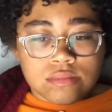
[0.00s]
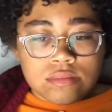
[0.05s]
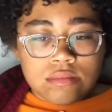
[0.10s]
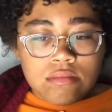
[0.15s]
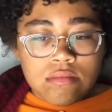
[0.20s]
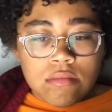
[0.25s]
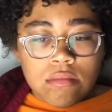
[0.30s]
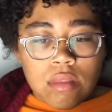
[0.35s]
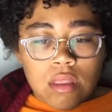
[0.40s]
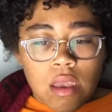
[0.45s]

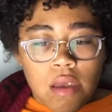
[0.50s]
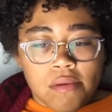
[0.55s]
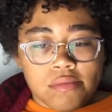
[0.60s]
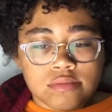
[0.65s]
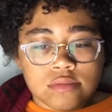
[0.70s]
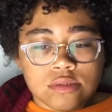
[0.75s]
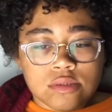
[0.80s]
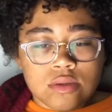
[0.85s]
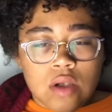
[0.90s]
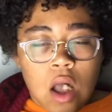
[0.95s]
But did you
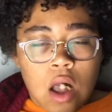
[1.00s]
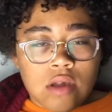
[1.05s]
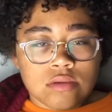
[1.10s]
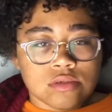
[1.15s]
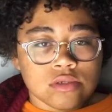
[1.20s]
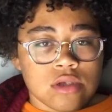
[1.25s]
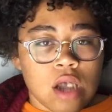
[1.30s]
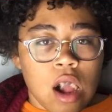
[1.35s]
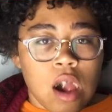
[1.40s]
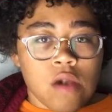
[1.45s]

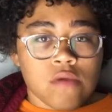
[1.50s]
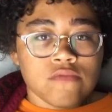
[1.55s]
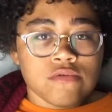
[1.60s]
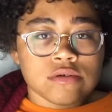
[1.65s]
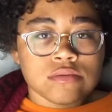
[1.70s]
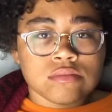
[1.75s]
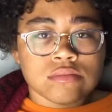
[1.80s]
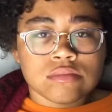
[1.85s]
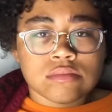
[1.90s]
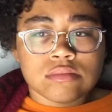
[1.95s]
ever try
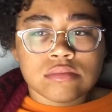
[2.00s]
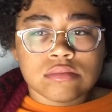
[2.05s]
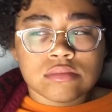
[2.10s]
Direct.